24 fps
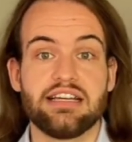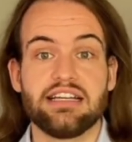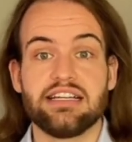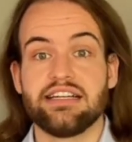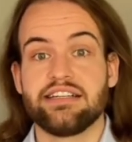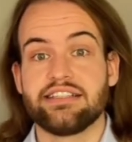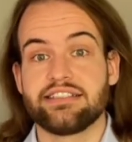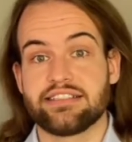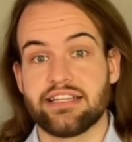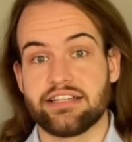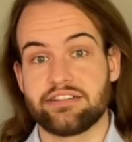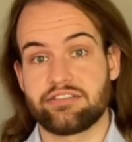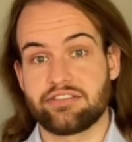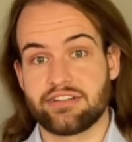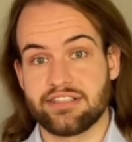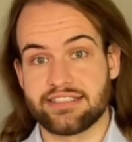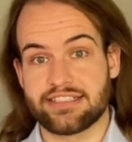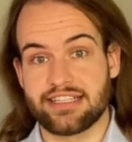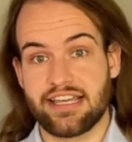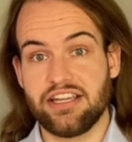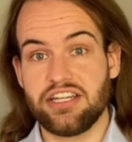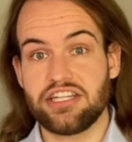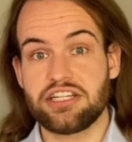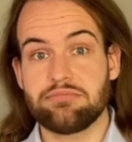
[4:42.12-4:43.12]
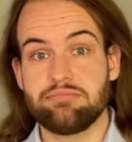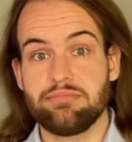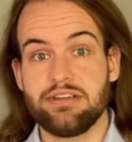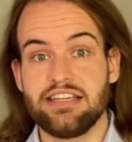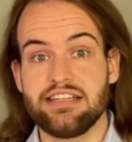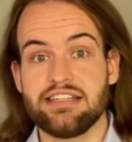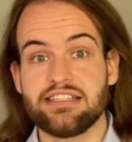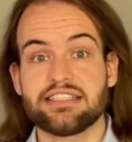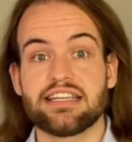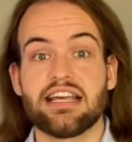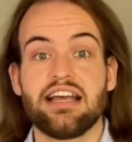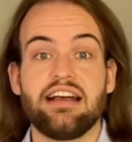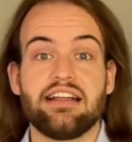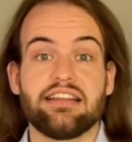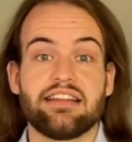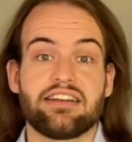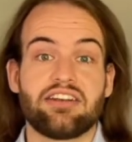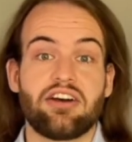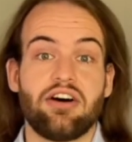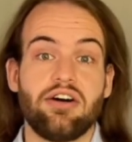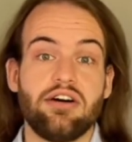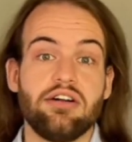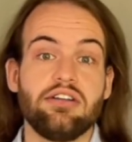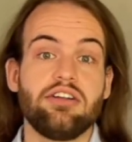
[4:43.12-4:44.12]
Centralization means that
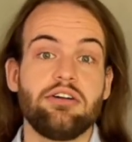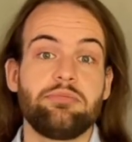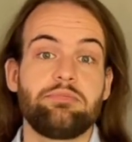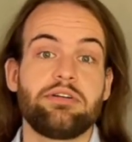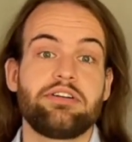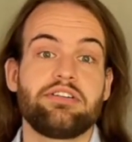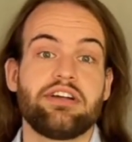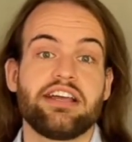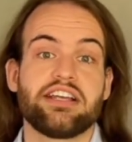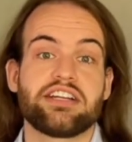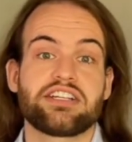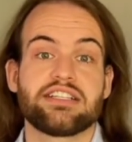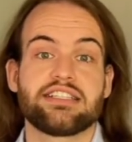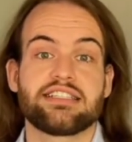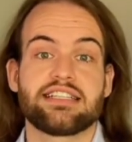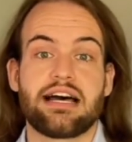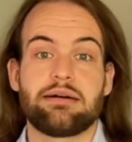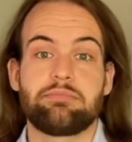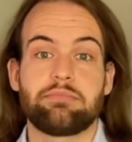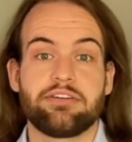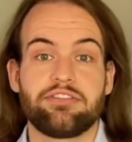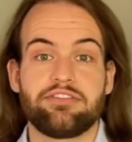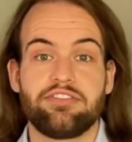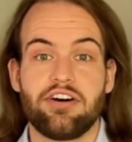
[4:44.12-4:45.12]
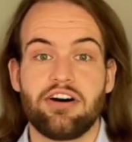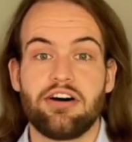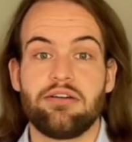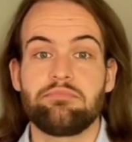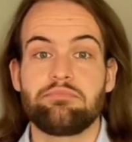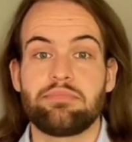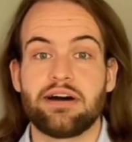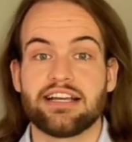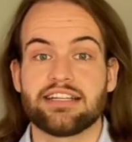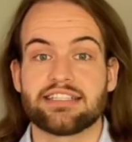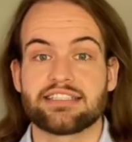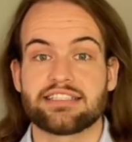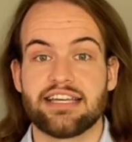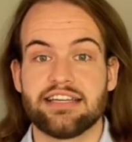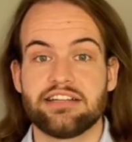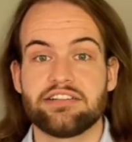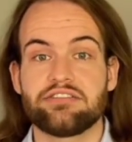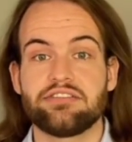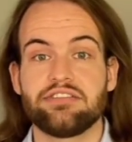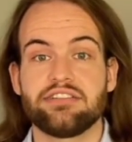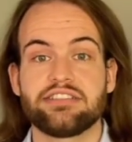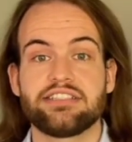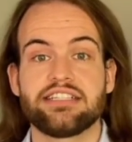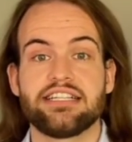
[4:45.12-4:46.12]
all operations are performed by a
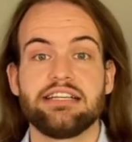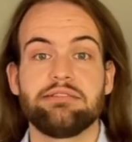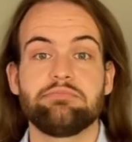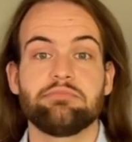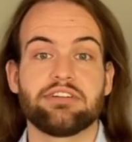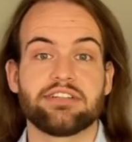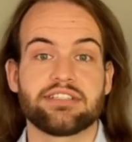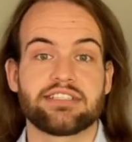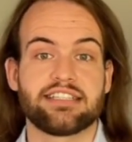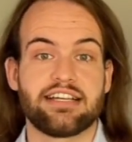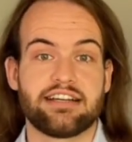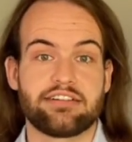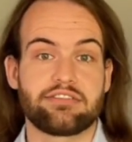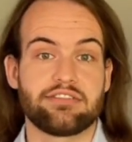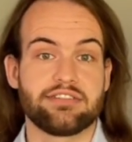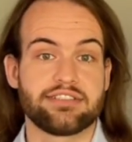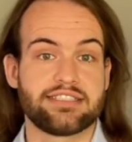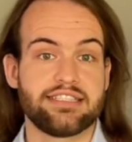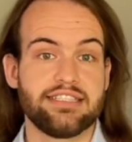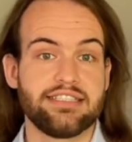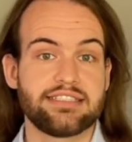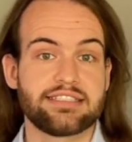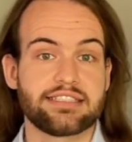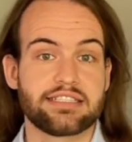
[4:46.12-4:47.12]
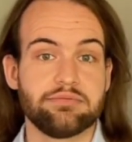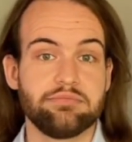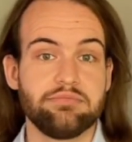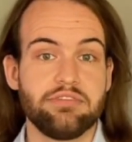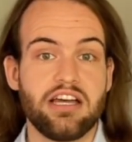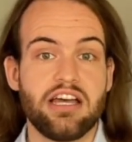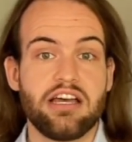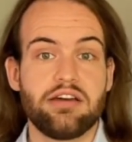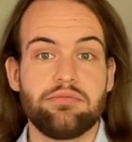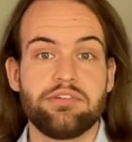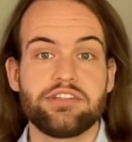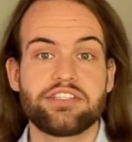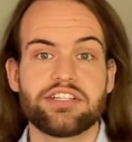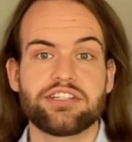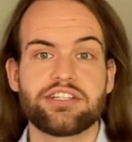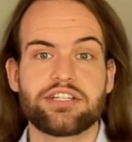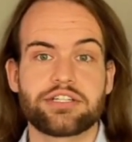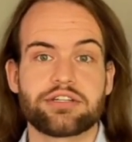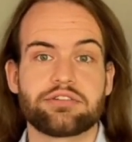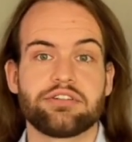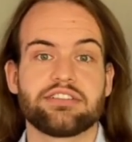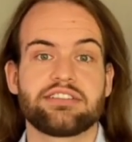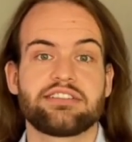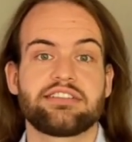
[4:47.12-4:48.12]
central team or central system which
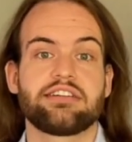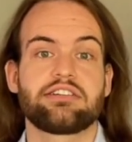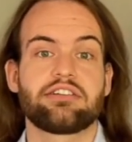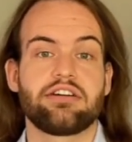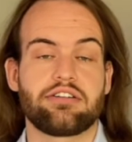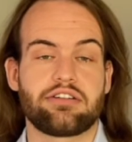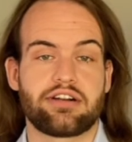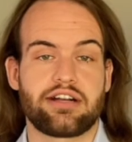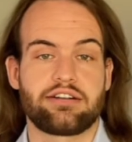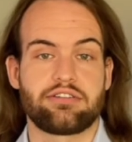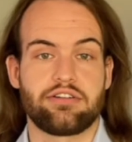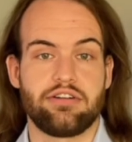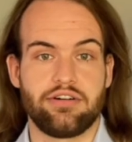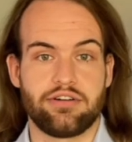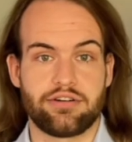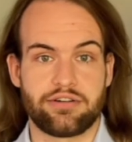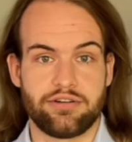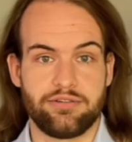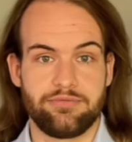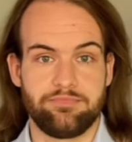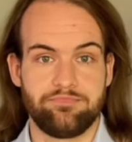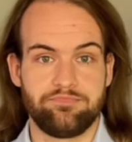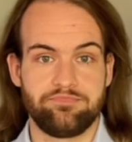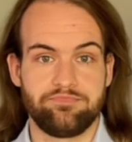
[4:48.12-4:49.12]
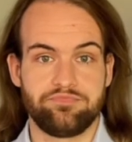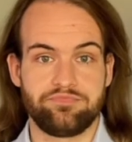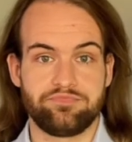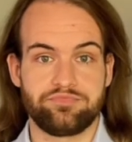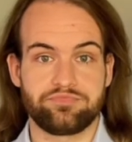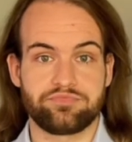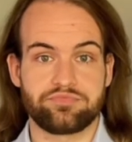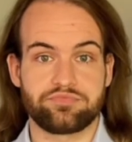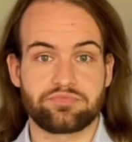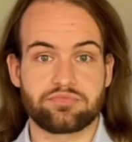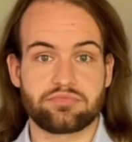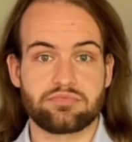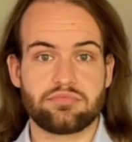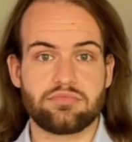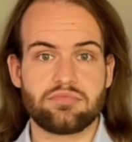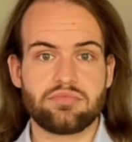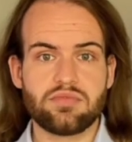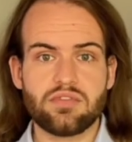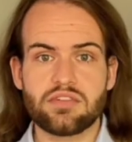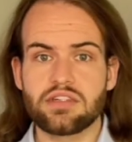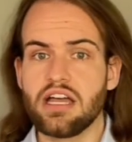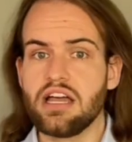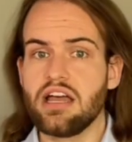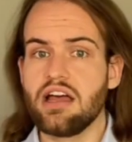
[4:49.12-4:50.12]
ensures the correct order.
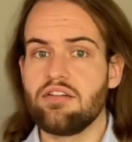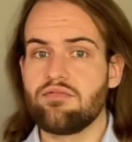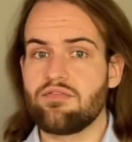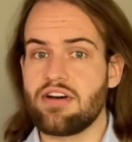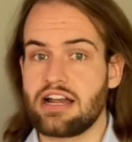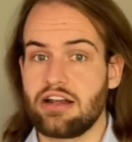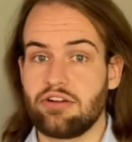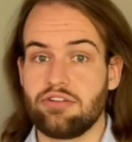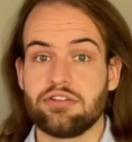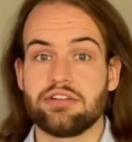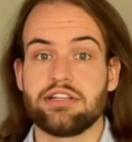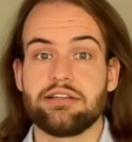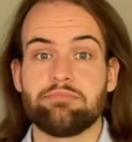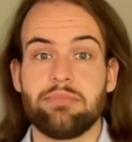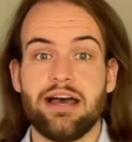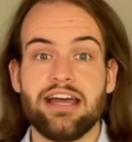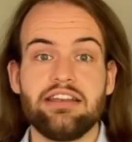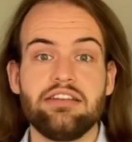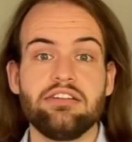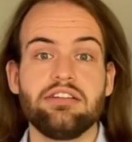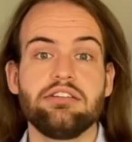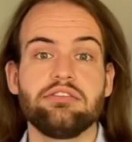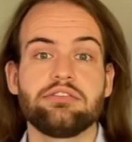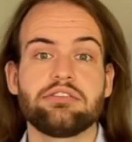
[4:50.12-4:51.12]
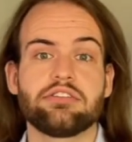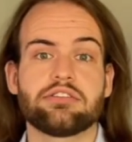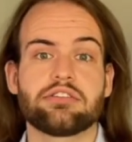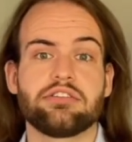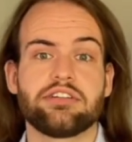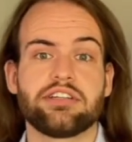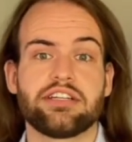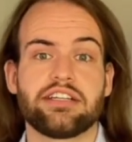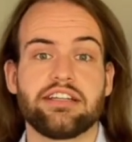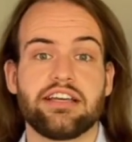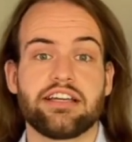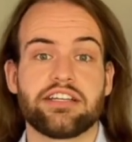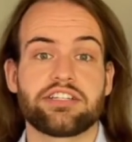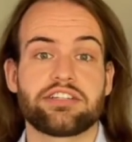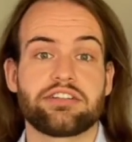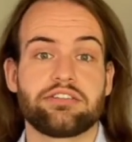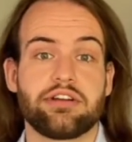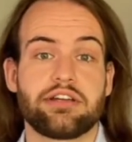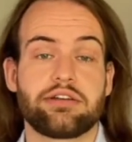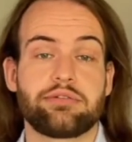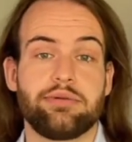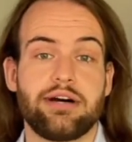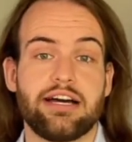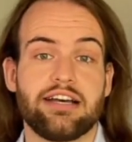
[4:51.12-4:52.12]
While only manual coordination
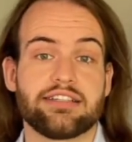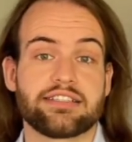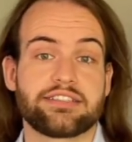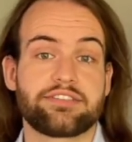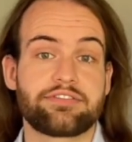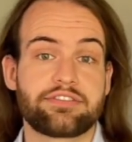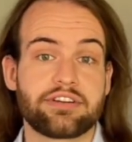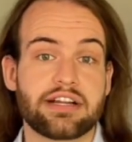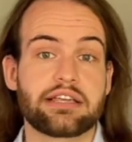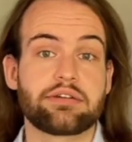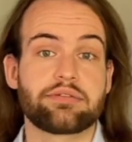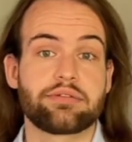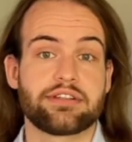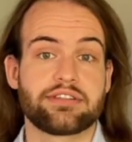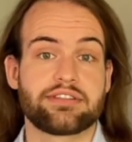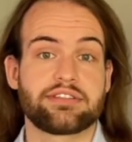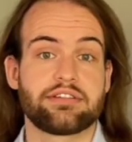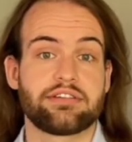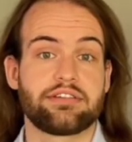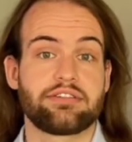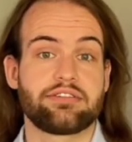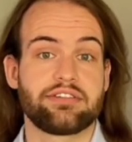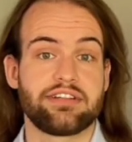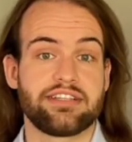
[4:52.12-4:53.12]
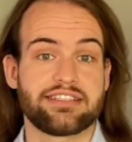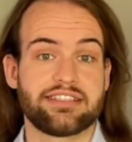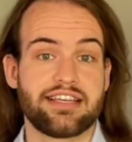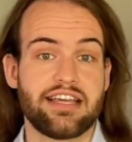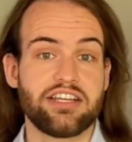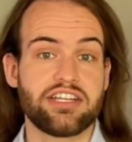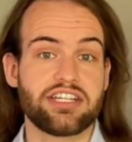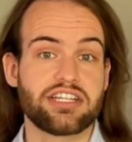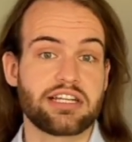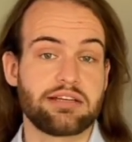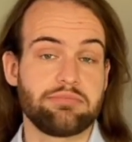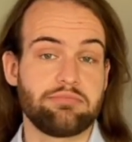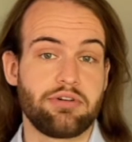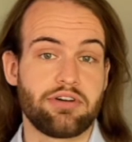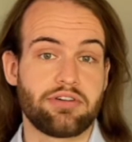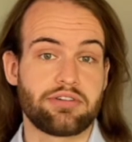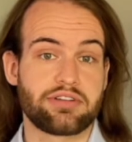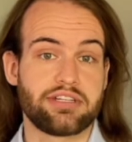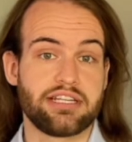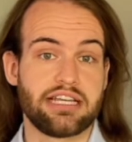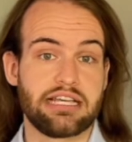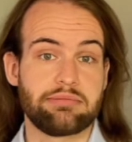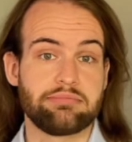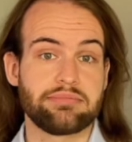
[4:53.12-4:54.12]
requires frequent synchronization among
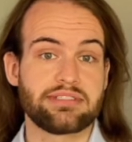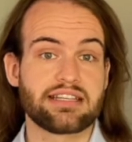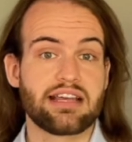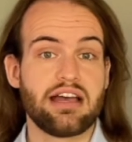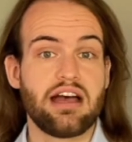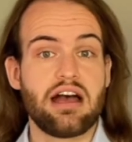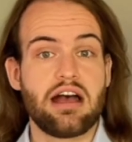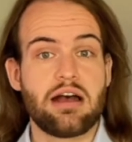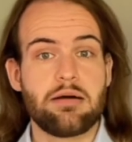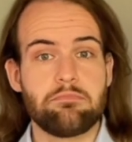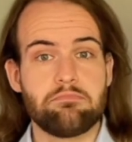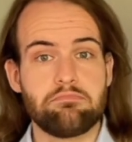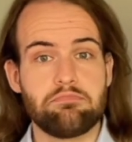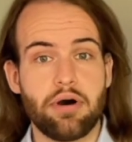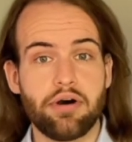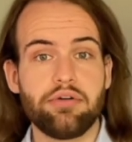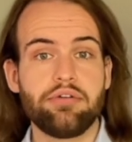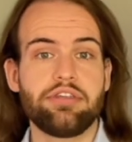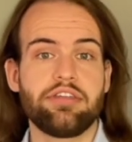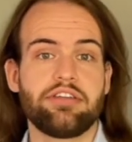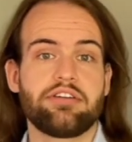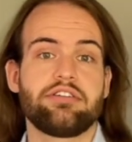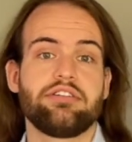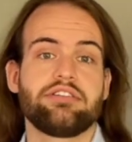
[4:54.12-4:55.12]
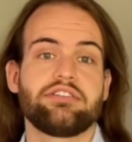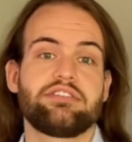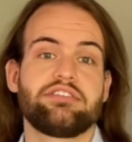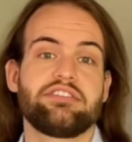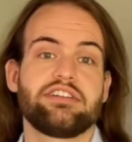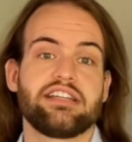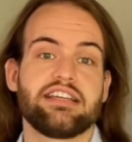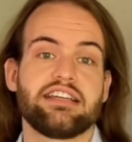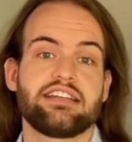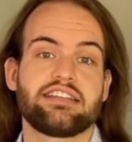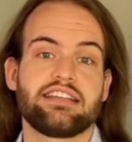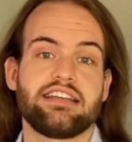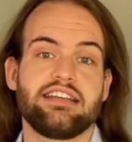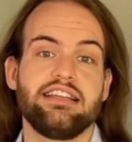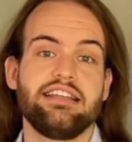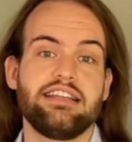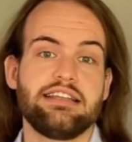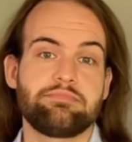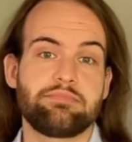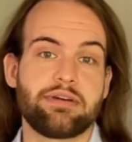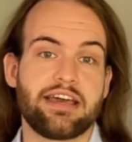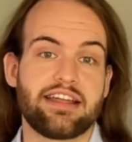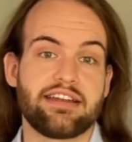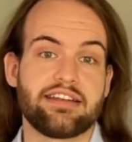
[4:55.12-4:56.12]
teams, both contradict
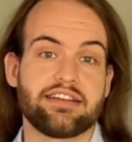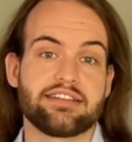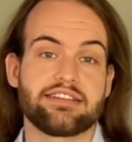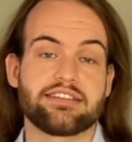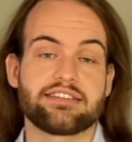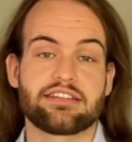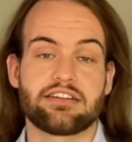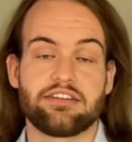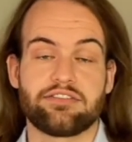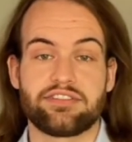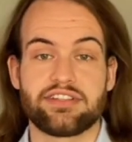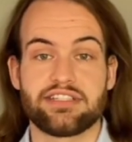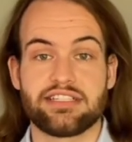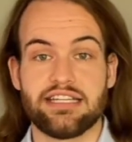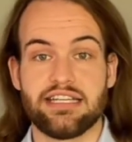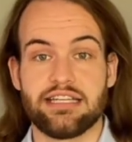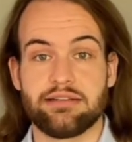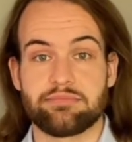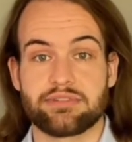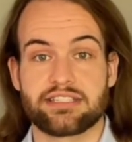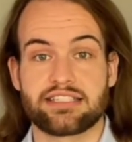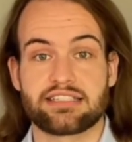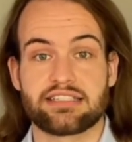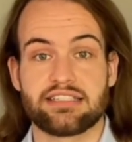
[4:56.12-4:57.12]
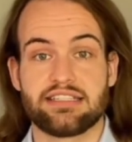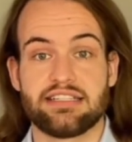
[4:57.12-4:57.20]
independence of the teams.